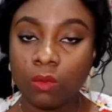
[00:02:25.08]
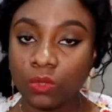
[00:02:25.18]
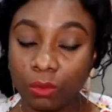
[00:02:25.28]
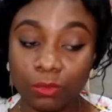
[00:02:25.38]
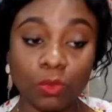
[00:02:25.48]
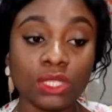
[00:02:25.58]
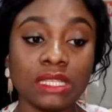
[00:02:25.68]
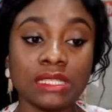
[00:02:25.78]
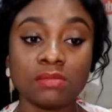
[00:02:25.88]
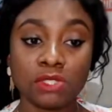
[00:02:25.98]
Number one
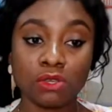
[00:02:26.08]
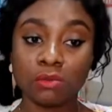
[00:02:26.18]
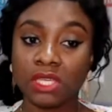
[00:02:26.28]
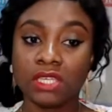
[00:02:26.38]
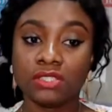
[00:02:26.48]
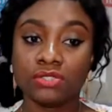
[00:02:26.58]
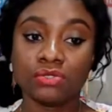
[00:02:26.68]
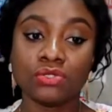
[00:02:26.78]
is miscommunication.